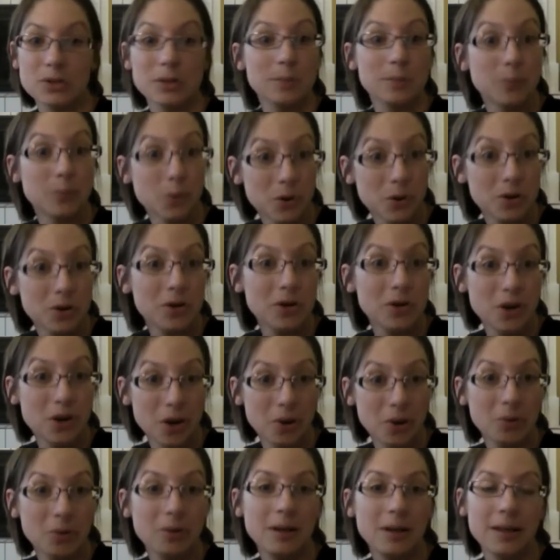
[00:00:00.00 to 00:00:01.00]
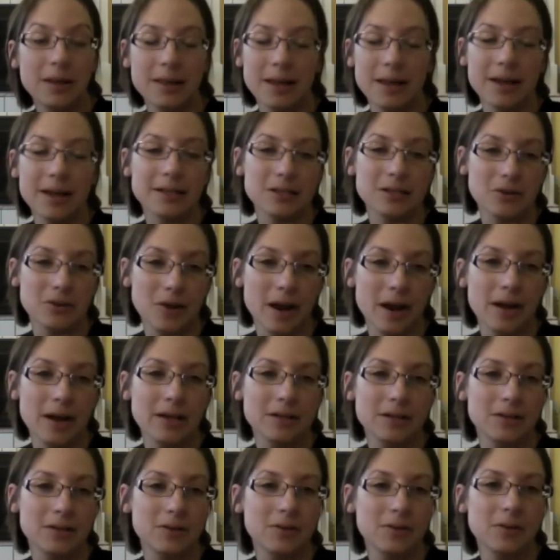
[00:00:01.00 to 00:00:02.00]
important note, and that is
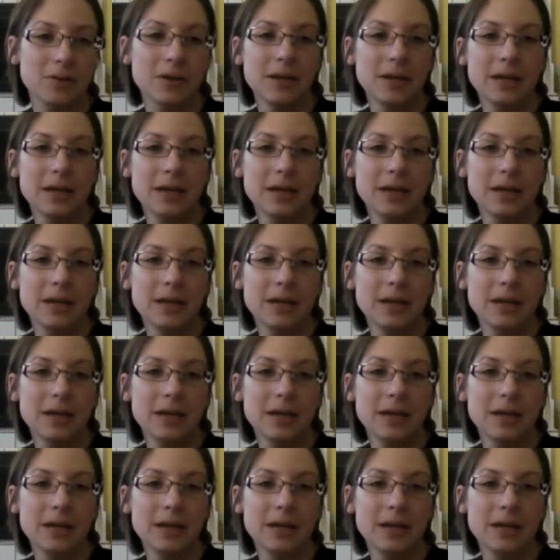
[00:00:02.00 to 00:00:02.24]
gratitude.